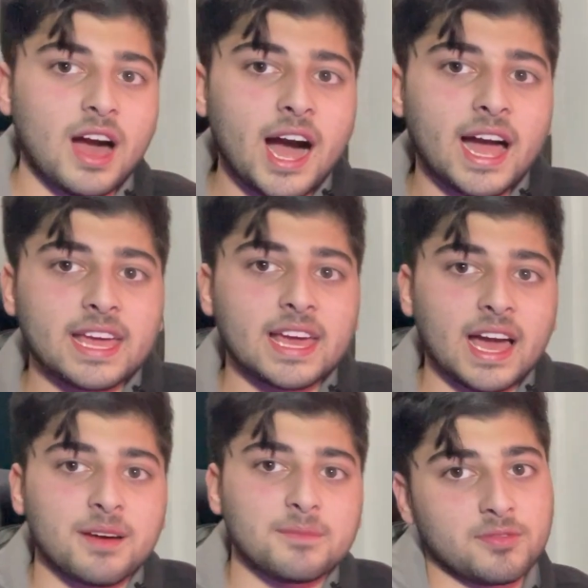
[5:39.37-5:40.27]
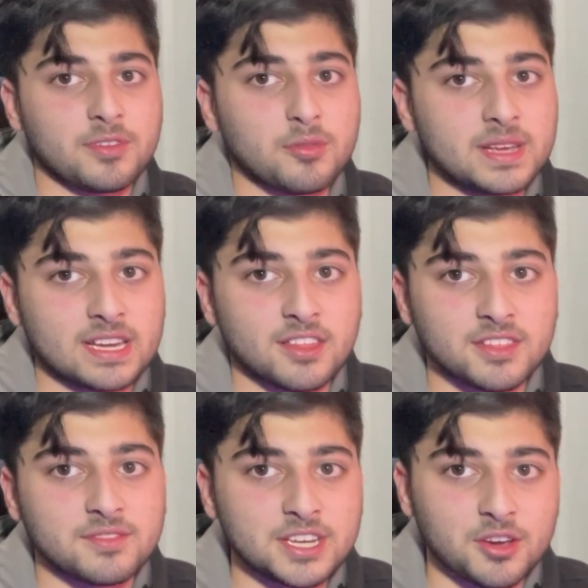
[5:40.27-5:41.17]
I am filming
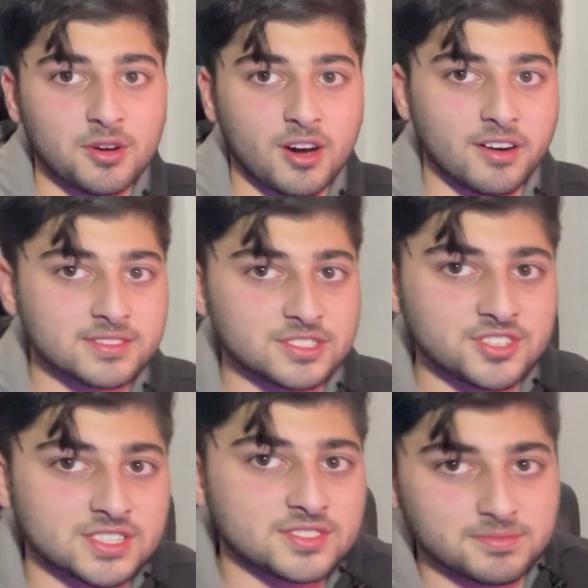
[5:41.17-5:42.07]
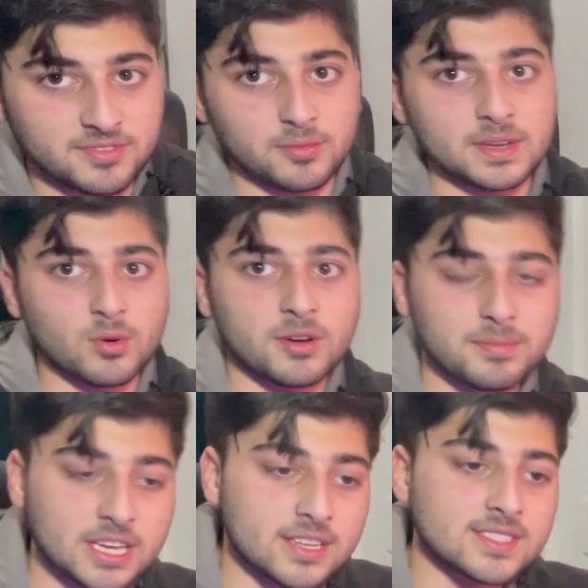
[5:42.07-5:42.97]
another video after just filming one
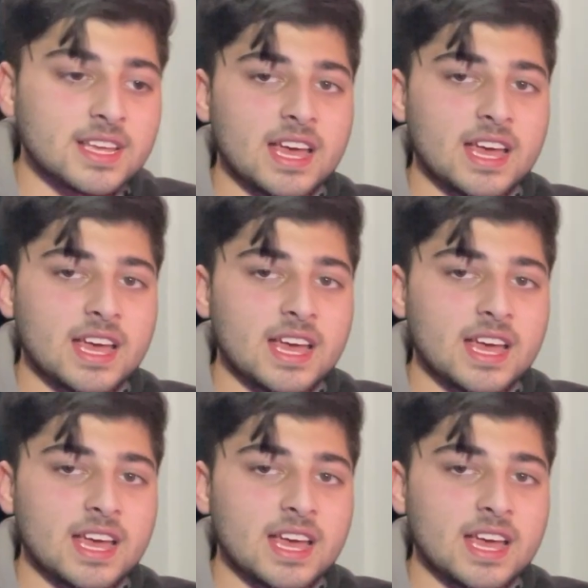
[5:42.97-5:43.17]
because